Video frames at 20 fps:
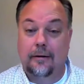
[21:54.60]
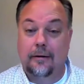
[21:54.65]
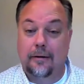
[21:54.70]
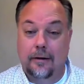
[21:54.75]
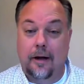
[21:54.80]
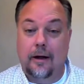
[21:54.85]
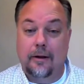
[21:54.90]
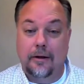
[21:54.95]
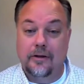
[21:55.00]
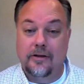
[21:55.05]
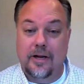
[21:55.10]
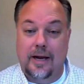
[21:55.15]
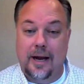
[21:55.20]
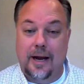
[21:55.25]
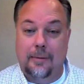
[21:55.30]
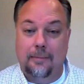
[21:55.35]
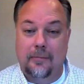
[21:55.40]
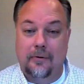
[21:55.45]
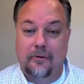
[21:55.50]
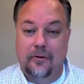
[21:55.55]
college
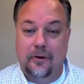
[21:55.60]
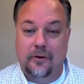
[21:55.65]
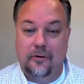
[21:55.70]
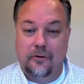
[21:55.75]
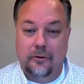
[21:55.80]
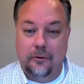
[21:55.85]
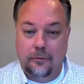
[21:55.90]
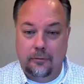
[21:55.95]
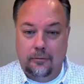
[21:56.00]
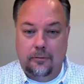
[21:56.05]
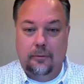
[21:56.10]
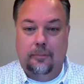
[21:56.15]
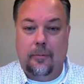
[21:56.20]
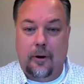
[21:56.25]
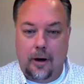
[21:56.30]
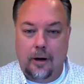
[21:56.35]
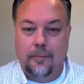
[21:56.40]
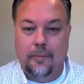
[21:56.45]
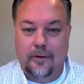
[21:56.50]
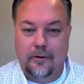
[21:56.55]
campuses to
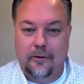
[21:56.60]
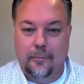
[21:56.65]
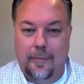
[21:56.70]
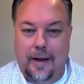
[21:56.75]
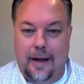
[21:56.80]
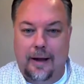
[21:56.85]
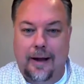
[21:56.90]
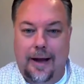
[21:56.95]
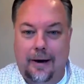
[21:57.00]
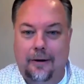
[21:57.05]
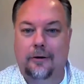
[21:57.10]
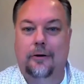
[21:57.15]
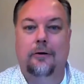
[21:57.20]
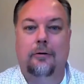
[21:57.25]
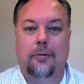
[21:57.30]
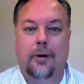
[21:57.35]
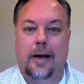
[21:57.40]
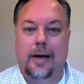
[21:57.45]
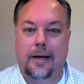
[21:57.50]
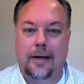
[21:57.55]
departments about how to
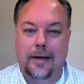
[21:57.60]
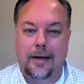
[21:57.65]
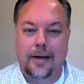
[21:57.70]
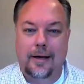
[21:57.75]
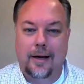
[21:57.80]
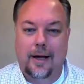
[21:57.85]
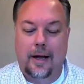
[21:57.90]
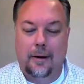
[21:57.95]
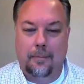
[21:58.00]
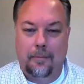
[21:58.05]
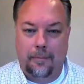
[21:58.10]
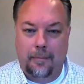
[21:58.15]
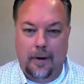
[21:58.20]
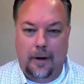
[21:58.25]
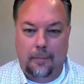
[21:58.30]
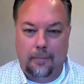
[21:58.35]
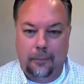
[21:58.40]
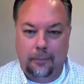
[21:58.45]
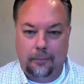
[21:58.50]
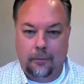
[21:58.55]
create a
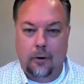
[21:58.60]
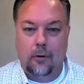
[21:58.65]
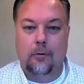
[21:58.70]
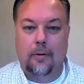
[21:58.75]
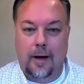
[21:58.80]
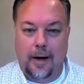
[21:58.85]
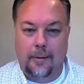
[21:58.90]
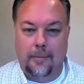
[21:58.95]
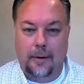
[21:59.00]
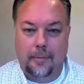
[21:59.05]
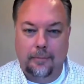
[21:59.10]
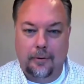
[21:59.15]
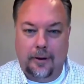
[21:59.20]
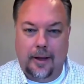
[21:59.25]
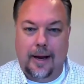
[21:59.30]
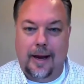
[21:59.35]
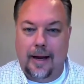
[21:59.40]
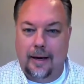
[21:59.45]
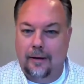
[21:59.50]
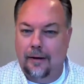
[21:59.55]
program, a
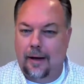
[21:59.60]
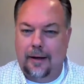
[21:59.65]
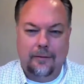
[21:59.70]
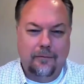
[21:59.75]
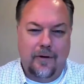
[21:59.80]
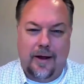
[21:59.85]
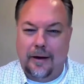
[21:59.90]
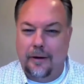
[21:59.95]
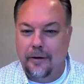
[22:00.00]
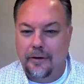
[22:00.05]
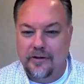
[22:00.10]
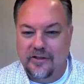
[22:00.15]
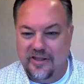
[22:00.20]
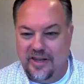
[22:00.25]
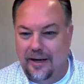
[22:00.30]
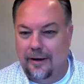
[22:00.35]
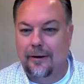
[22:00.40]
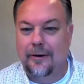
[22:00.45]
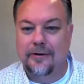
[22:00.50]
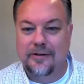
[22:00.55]
plan, like veteran
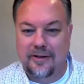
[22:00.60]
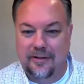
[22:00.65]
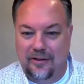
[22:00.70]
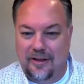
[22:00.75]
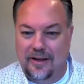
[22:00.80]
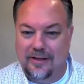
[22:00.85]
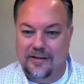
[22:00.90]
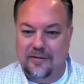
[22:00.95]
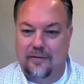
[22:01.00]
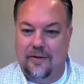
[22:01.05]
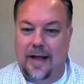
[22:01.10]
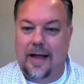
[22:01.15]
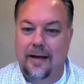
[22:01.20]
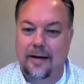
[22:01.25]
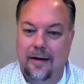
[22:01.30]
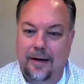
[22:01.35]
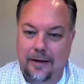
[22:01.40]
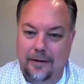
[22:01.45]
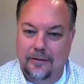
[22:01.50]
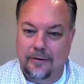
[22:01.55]
centers and things of
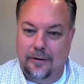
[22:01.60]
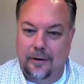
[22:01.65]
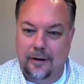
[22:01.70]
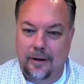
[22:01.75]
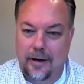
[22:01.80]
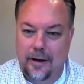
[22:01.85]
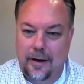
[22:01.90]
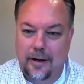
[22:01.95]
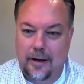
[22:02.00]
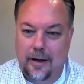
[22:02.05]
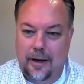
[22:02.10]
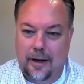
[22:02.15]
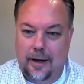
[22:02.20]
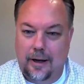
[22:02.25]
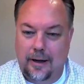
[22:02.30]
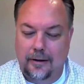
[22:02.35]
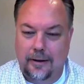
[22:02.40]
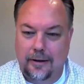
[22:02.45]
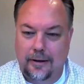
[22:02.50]
that nature, and